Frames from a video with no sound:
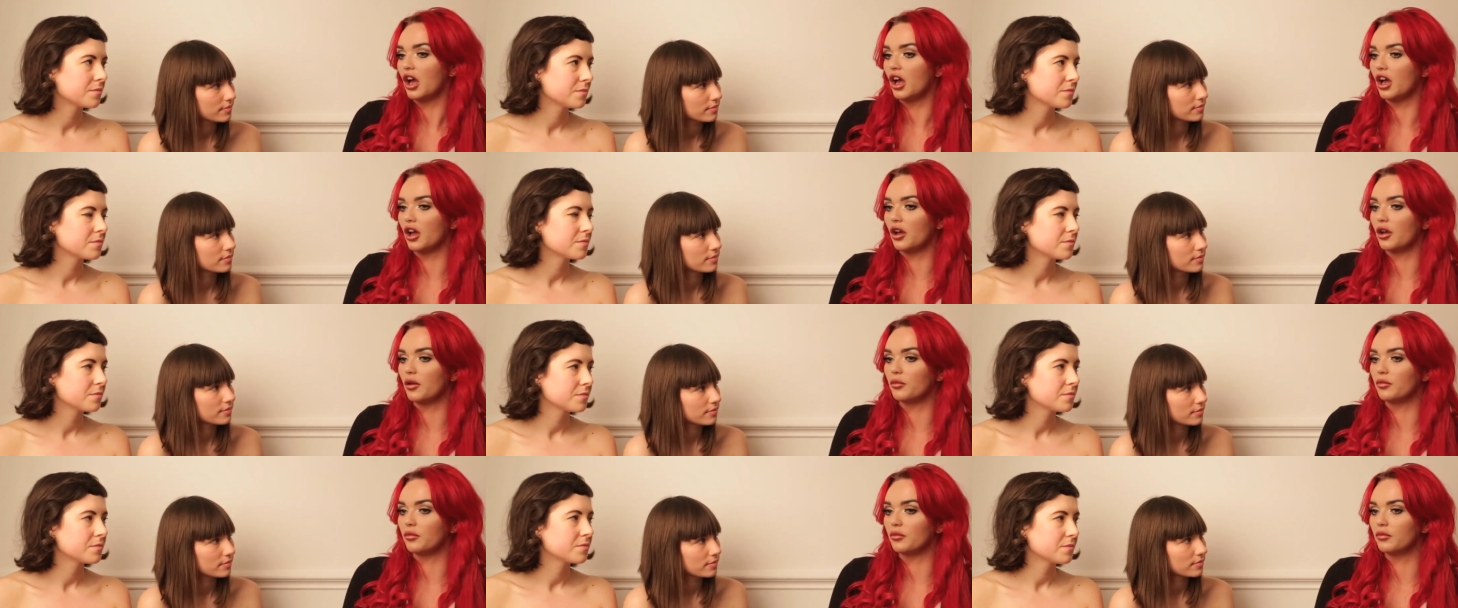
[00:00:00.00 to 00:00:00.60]

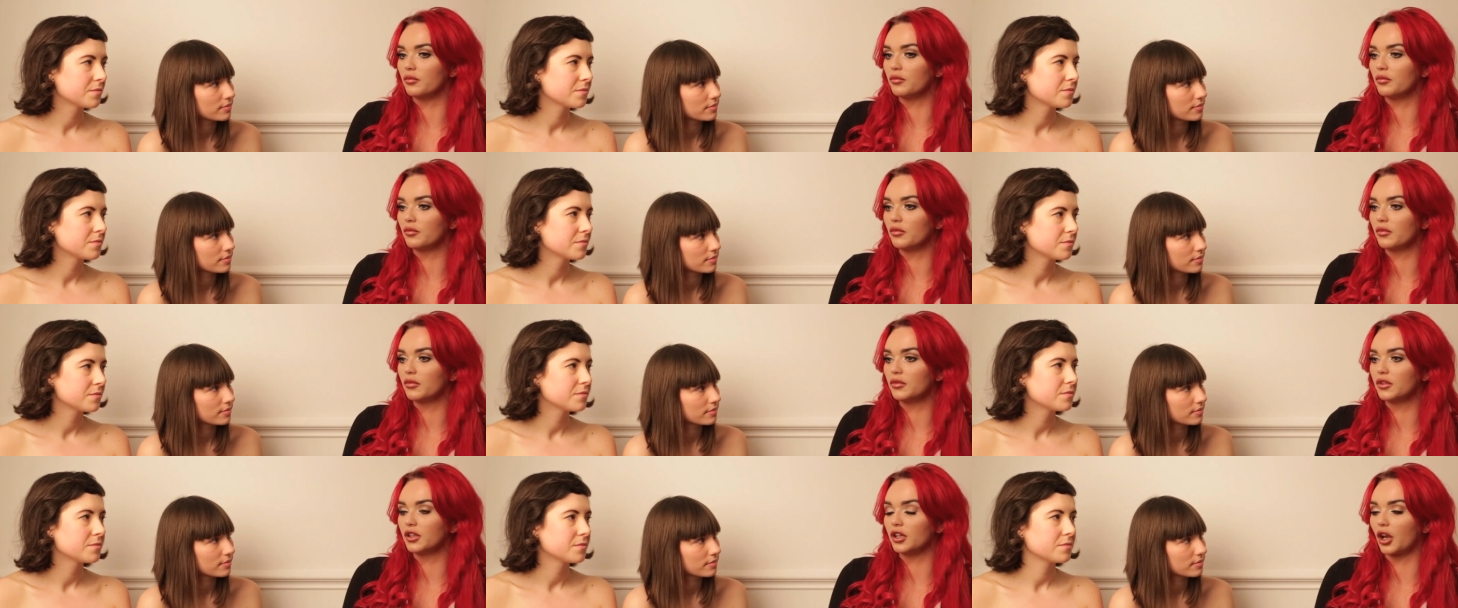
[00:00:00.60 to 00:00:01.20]
Speaker 1: Um,
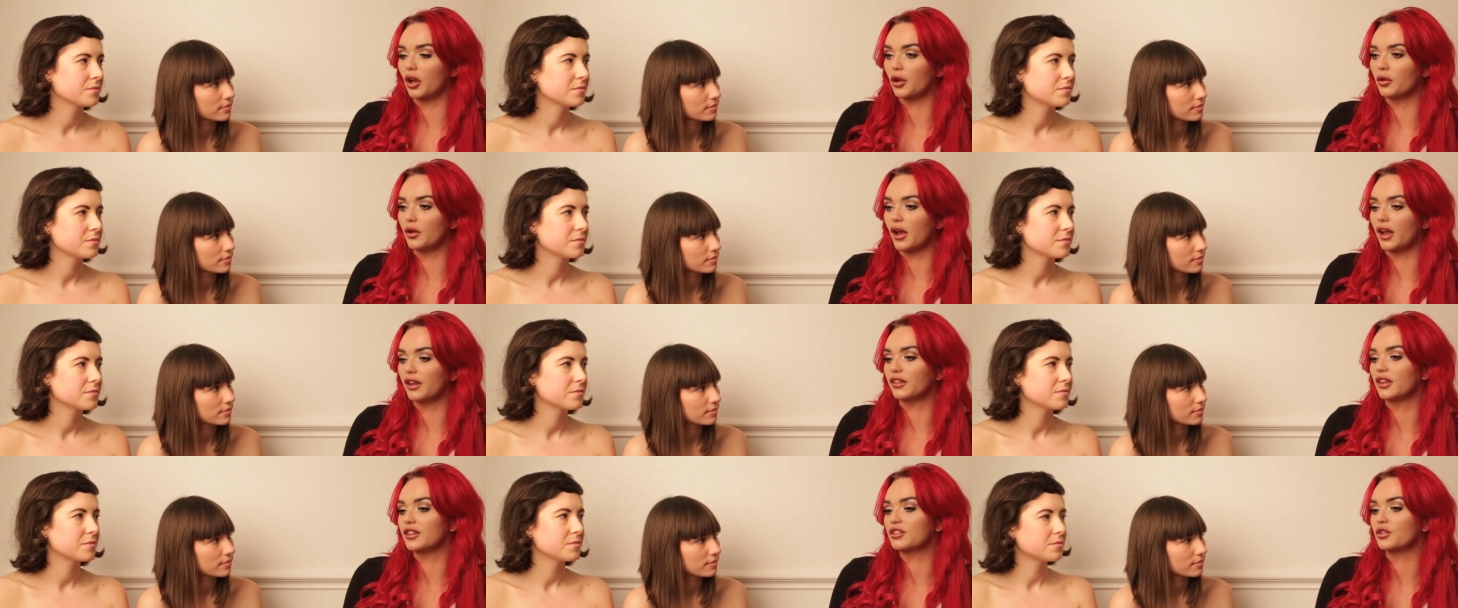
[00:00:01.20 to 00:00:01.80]
you know,
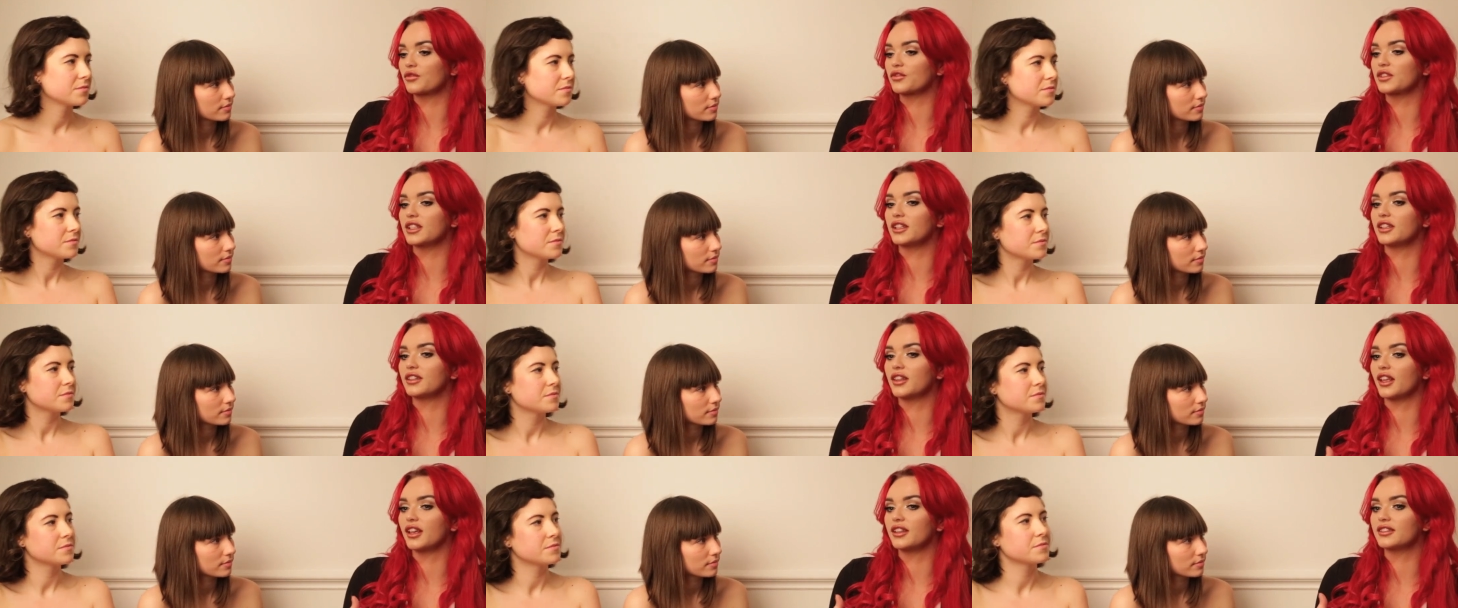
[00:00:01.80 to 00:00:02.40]
and there's
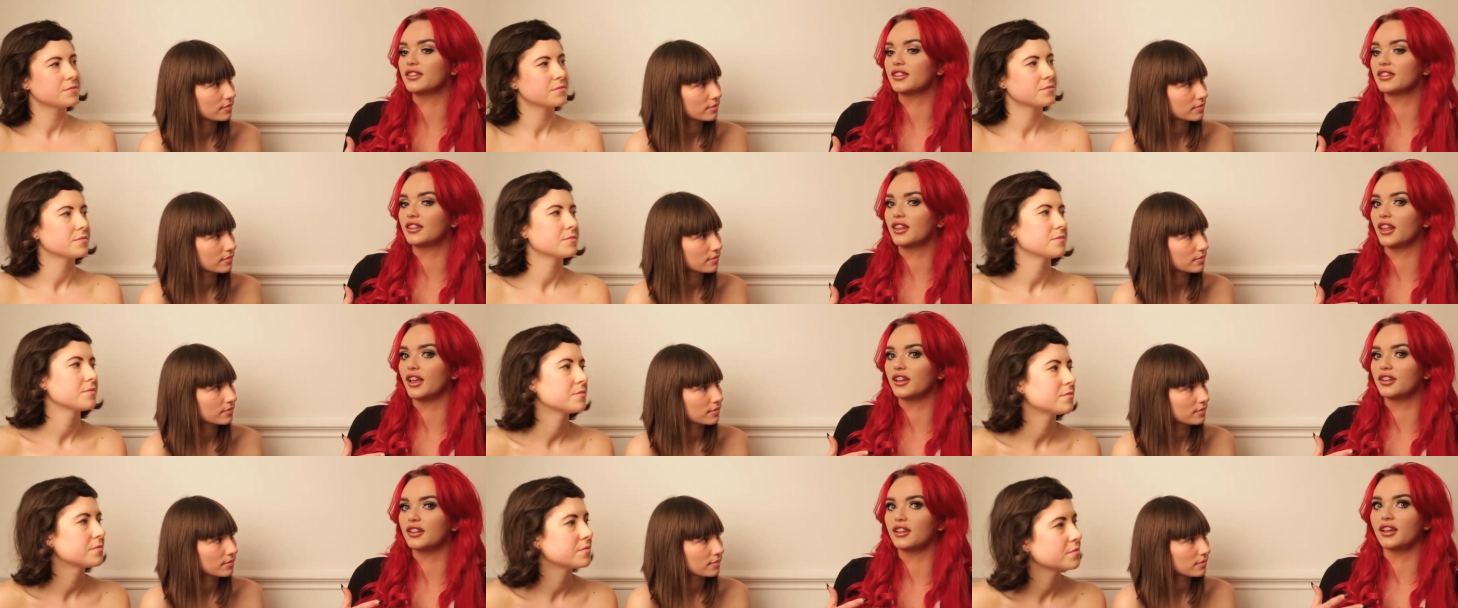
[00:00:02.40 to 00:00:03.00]
obviously there's
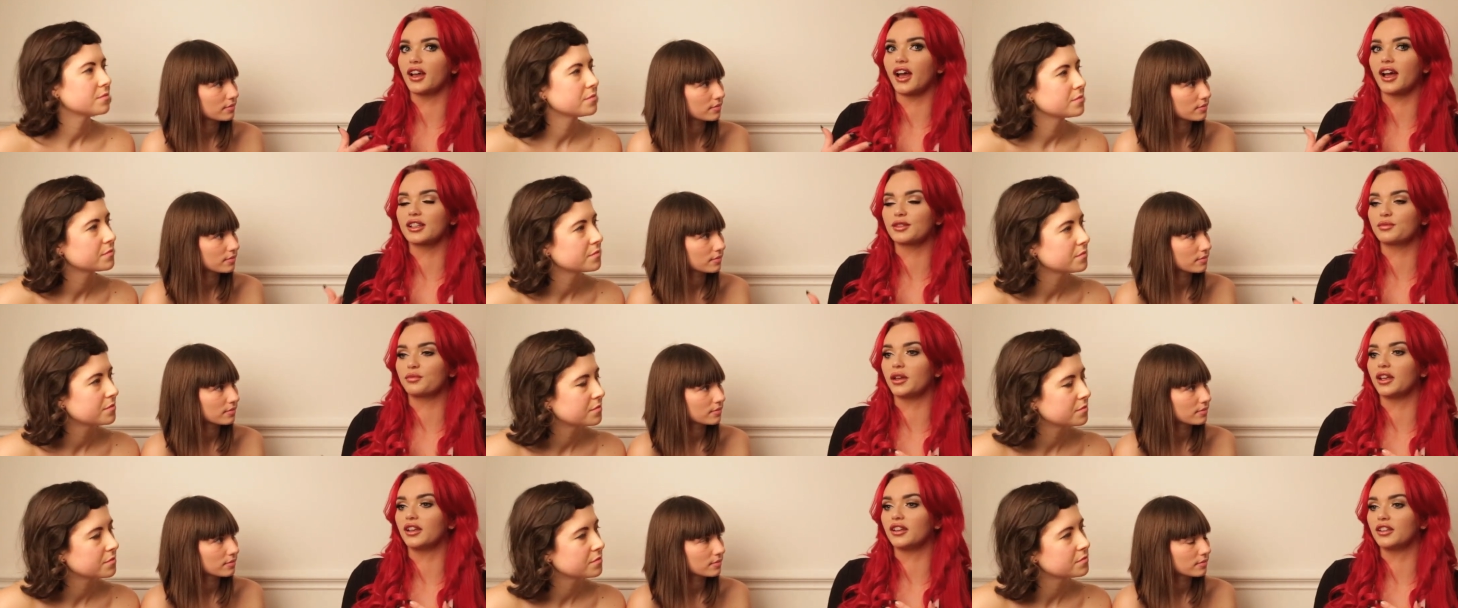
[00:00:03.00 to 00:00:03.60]
there
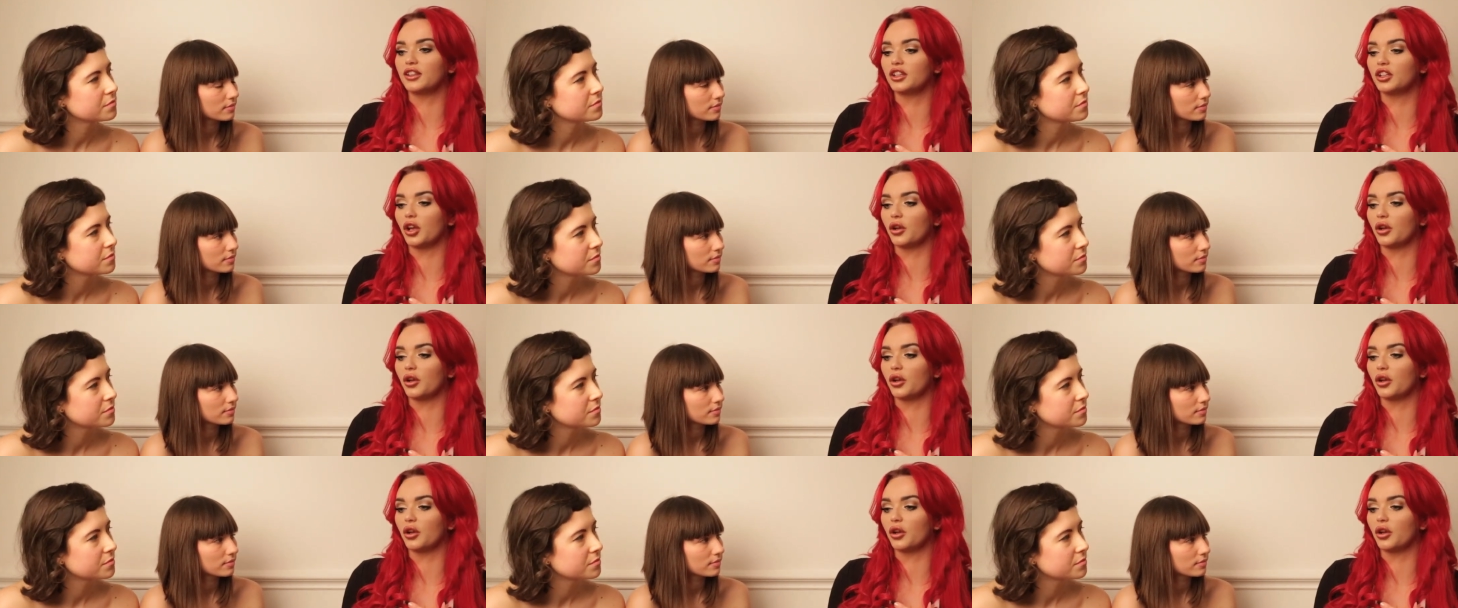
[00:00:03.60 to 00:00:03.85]
has been, you